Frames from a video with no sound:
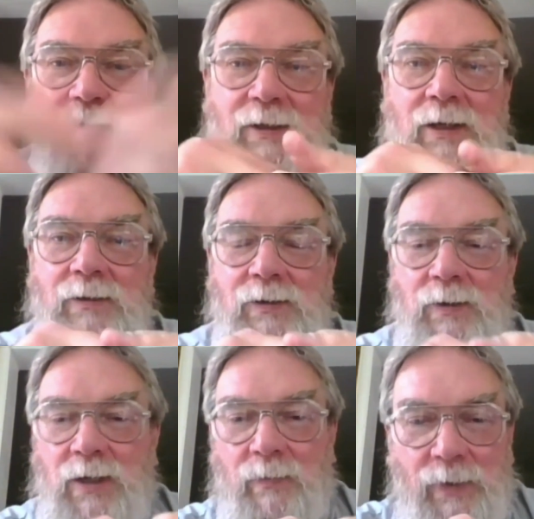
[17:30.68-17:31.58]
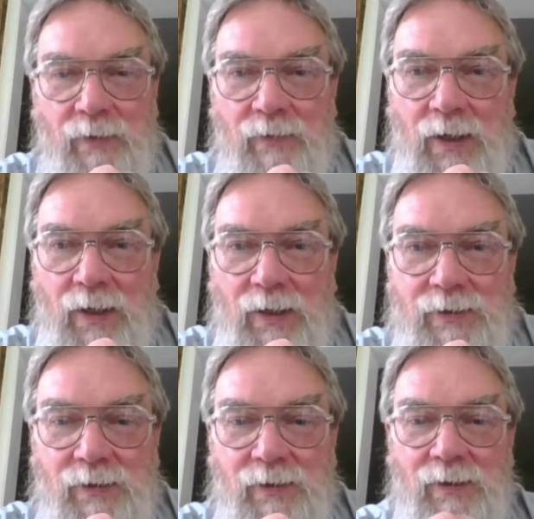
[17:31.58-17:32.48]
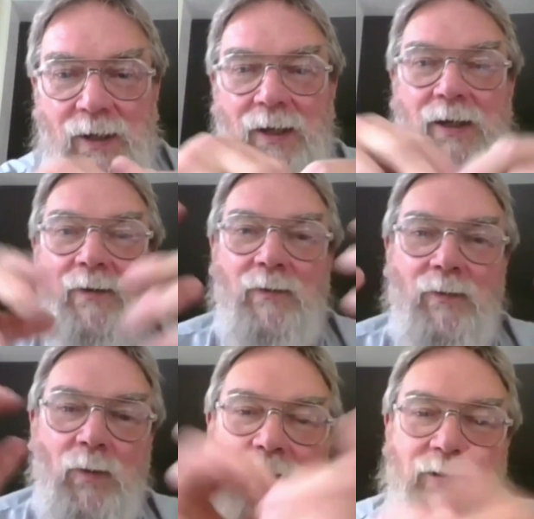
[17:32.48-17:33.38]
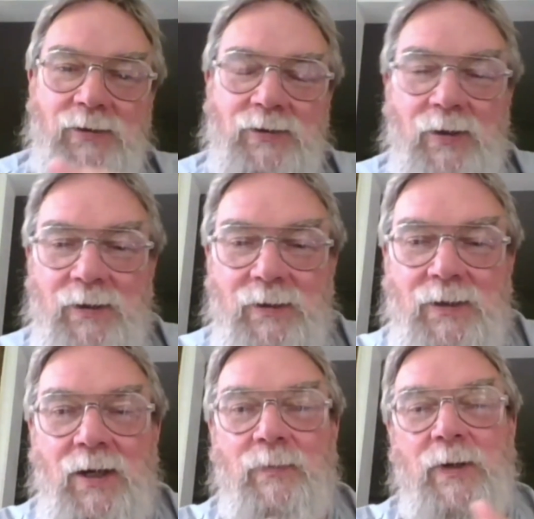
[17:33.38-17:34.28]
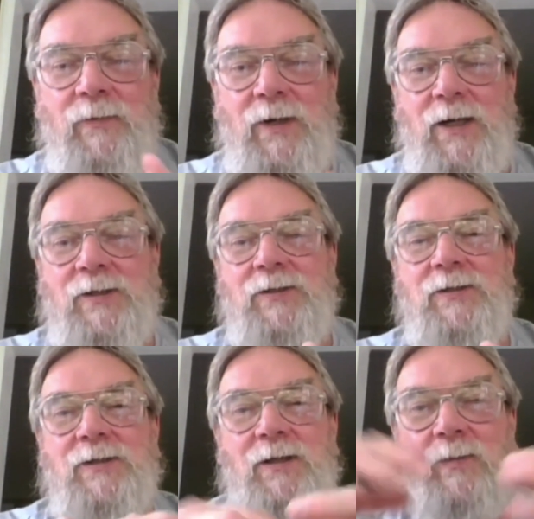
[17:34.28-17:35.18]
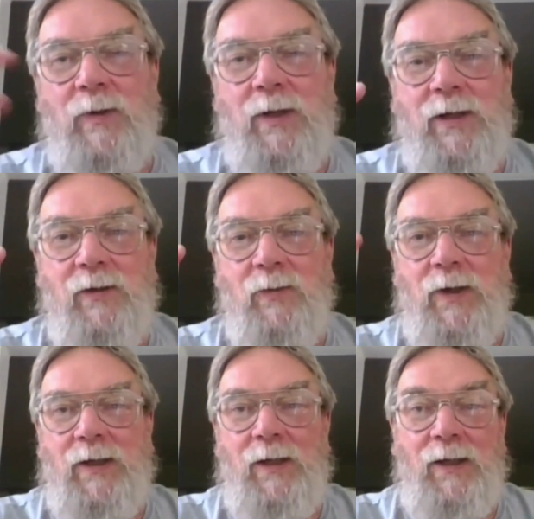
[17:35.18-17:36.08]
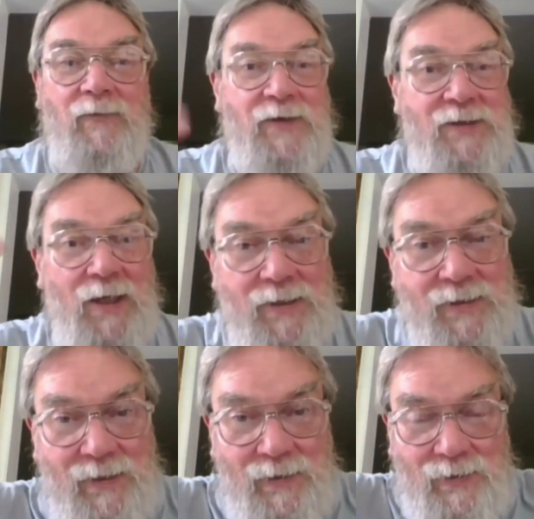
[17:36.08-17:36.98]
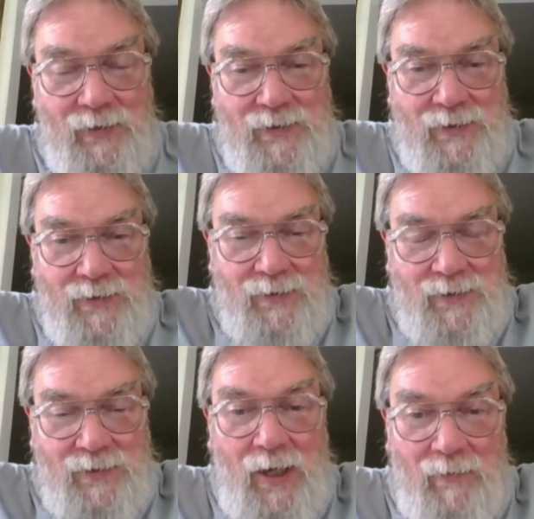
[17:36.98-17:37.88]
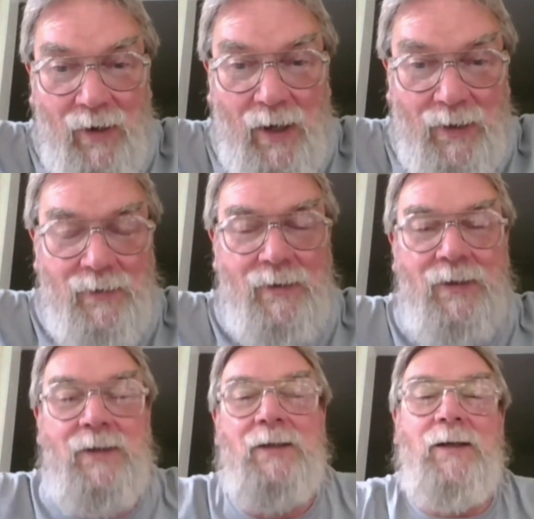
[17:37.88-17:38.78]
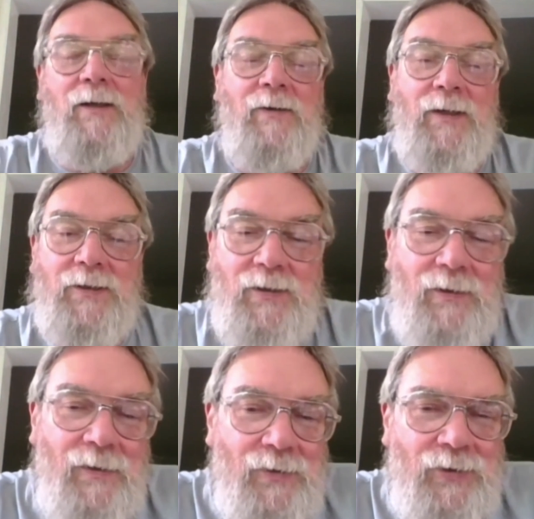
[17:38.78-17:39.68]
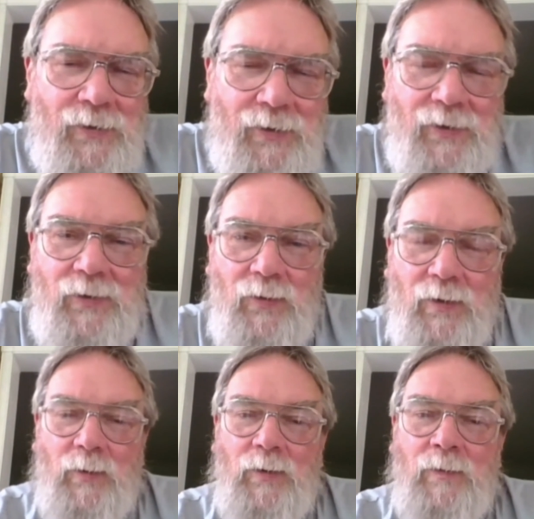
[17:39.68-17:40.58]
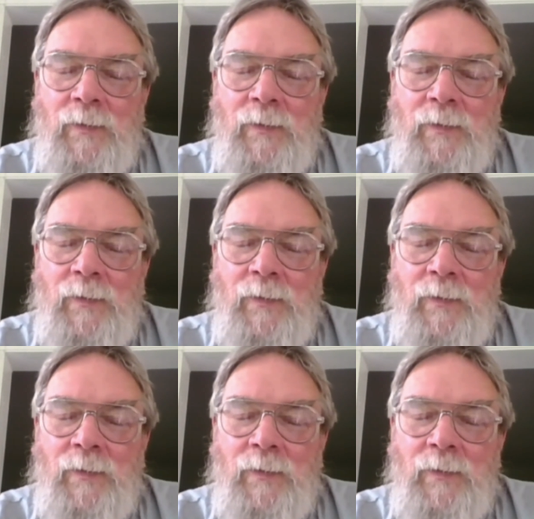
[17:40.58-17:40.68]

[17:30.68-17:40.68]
to do a coupling reaction. And then once you start coupling reactions, then molecular weight and the viscosity starts to skyrocket. That's sort of the normal